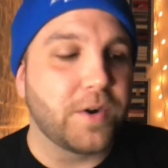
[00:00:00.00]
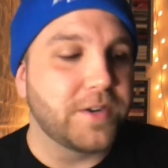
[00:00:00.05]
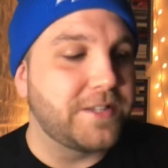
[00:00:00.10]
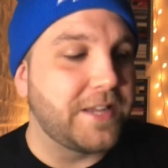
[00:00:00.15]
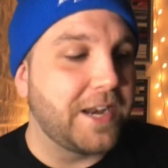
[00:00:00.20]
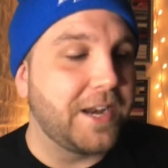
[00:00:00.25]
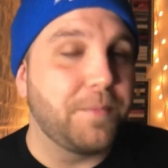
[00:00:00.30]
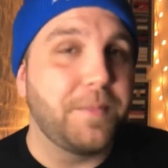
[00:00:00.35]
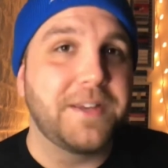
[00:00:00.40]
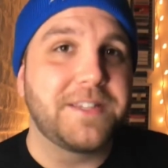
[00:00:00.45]

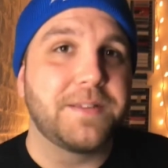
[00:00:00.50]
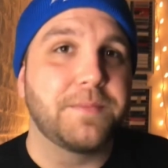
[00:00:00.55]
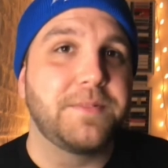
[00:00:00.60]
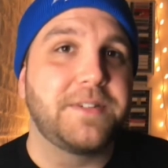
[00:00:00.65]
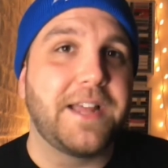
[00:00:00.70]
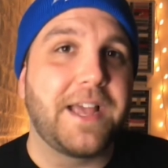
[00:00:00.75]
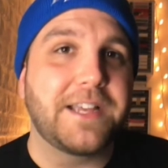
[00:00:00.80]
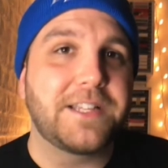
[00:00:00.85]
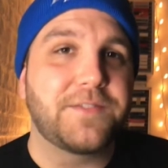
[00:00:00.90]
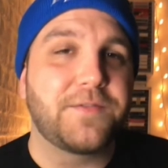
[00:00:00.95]
sending me some
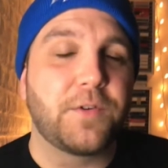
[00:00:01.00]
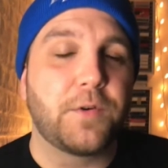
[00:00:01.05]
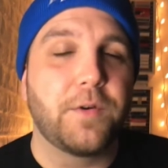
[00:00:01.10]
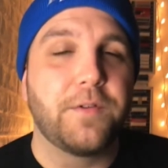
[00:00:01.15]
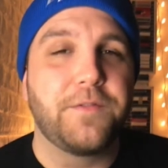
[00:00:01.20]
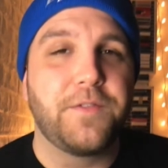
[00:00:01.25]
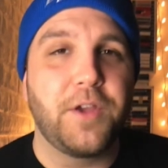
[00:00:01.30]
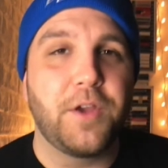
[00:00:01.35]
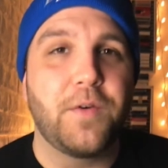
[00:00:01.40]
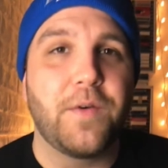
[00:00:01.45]
decks for
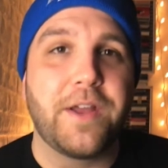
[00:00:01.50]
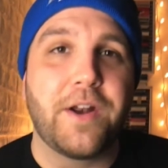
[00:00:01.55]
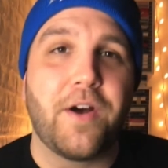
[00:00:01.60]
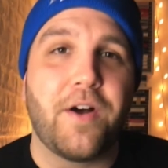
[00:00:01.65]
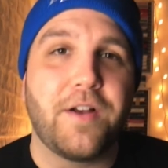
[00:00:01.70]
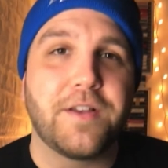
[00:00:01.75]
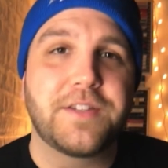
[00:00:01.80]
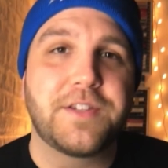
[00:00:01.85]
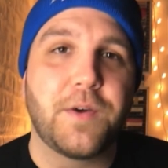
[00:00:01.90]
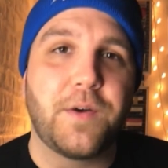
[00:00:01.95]
review and
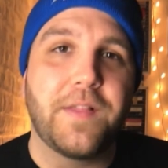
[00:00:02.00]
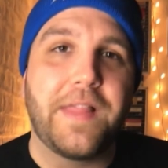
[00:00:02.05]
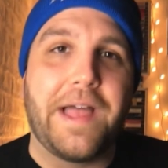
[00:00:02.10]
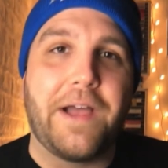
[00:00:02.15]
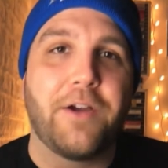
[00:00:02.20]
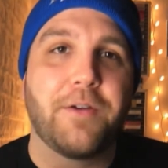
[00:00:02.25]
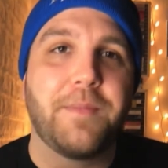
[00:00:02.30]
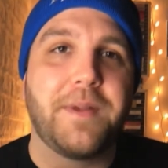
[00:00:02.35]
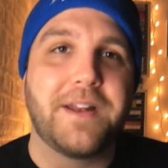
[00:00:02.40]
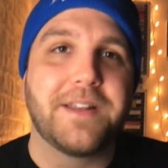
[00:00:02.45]
also
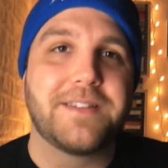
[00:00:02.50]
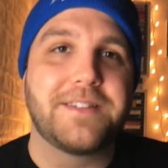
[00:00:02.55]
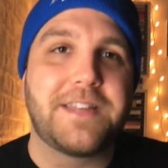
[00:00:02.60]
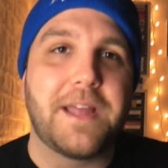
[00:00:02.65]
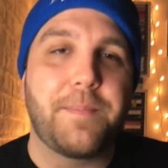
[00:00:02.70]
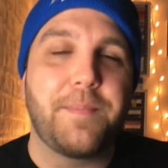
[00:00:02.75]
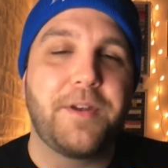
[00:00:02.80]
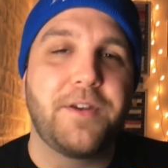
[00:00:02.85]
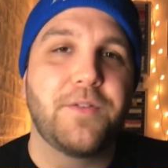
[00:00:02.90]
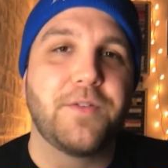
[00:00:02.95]
allowing me to
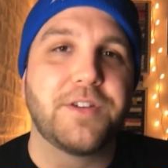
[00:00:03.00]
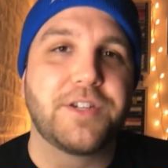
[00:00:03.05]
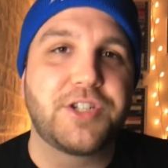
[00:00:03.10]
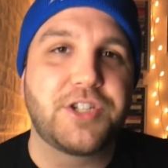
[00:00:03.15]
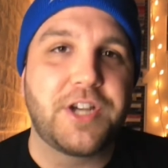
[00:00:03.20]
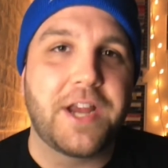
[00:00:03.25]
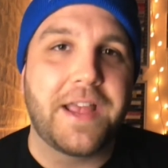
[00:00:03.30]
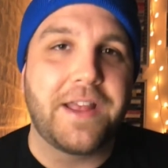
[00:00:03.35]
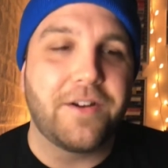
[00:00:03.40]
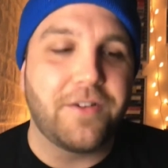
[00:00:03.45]
step into his
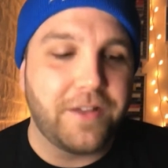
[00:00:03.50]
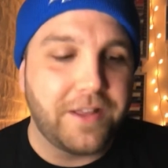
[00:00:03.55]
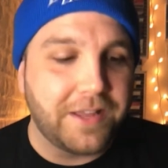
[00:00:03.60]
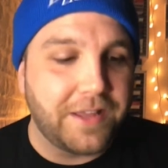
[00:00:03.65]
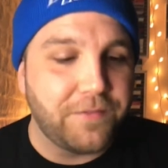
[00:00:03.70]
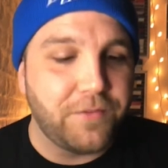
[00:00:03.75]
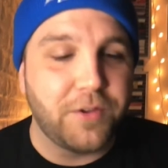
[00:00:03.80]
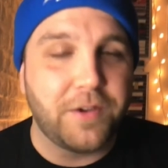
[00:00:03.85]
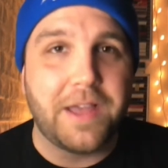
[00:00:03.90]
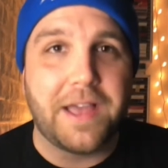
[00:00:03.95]
channel and
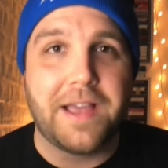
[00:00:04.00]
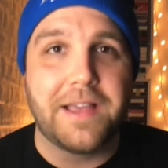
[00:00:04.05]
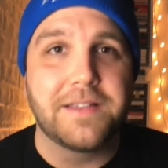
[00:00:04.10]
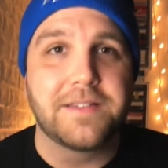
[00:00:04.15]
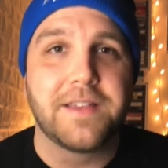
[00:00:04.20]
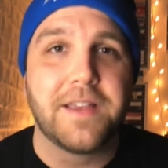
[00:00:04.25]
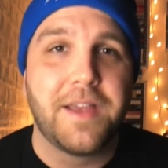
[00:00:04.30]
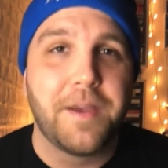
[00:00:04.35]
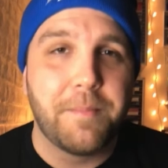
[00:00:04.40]
give you guys